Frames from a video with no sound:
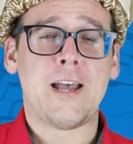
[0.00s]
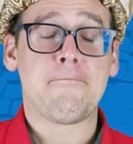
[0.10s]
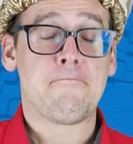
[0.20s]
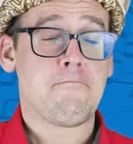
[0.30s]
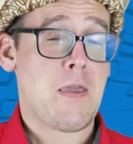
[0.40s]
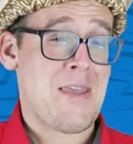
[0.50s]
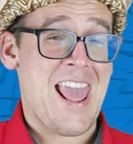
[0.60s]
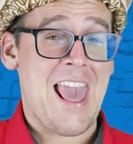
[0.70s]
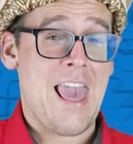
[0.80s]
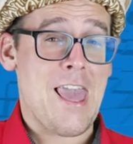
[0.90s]
type?
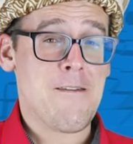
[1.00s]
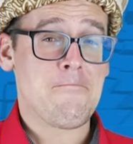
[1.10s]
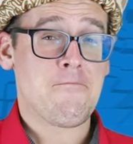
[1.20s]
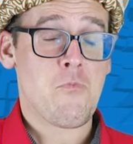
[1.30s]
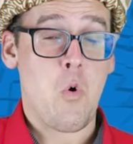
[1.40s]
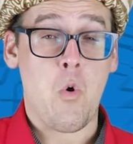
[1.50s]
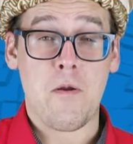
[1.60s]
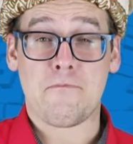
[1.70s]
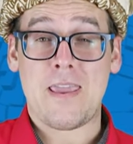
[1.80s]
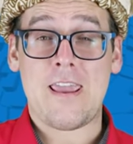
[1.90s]
Maybe A
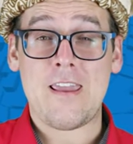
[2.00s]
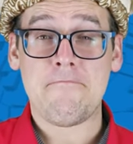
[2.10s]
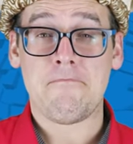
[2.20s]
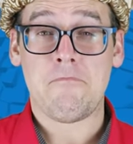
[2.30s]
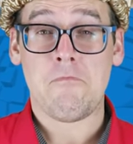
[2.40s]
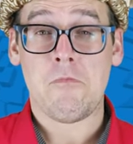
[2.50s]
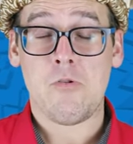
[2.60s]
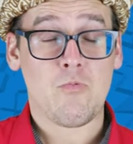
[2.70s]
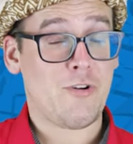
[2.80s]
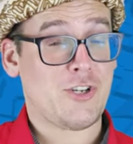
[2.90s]
or B?
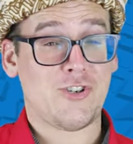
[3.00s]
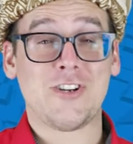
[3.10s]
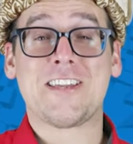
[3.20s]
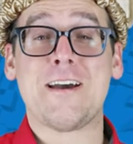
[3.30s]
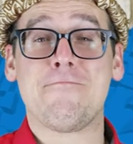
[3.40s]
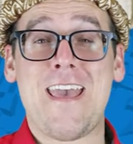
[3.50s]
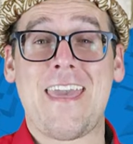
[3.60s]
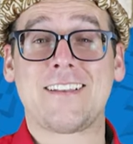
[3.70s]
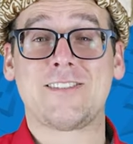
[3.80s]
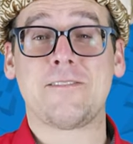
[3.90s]
What should come
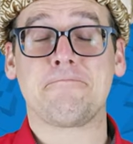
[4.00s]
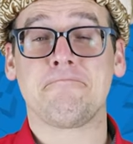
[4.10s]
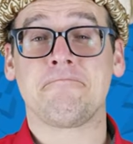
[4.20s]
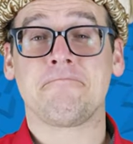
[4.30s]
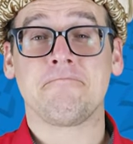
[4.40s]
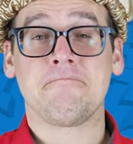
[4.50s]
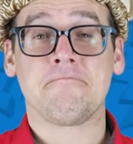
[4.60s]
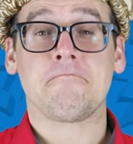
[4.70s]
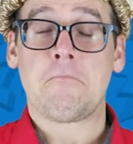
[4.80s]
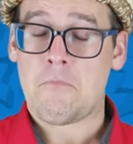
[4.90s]
next?
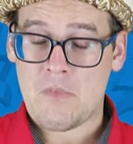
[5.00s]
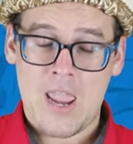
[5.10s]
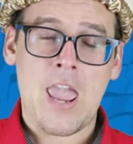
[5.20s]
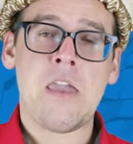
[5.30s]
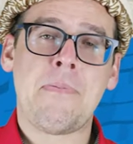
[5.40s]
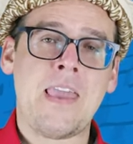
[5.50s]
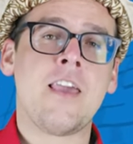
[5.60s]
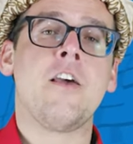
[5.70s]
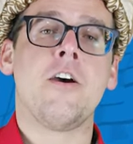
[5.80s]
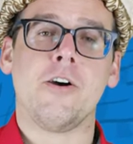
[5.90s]
A,
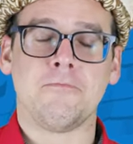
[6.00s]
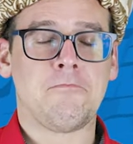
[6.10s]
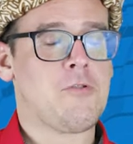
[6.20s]
B, and O.